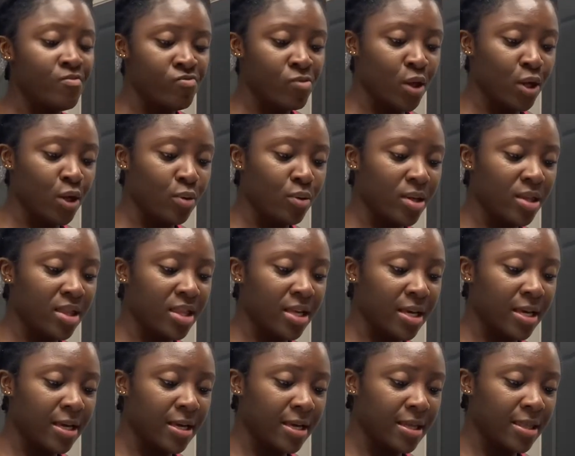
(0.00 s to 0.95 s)
You would
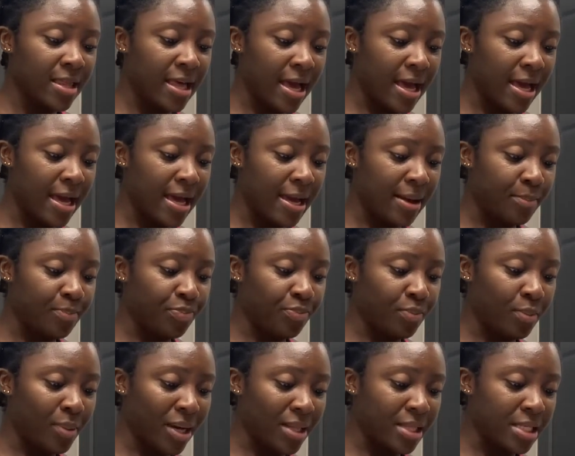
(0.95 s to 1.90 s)
think that
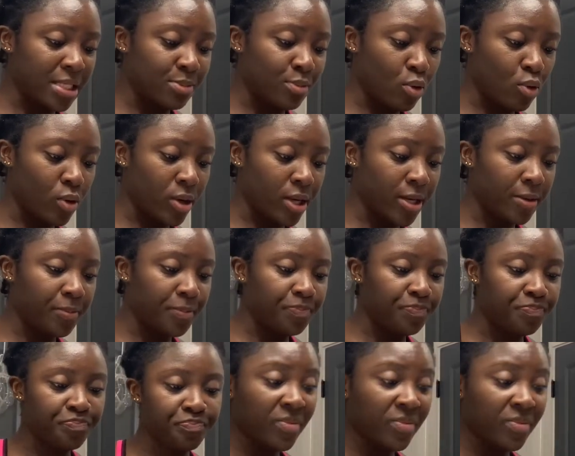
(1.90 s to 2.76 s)
by this point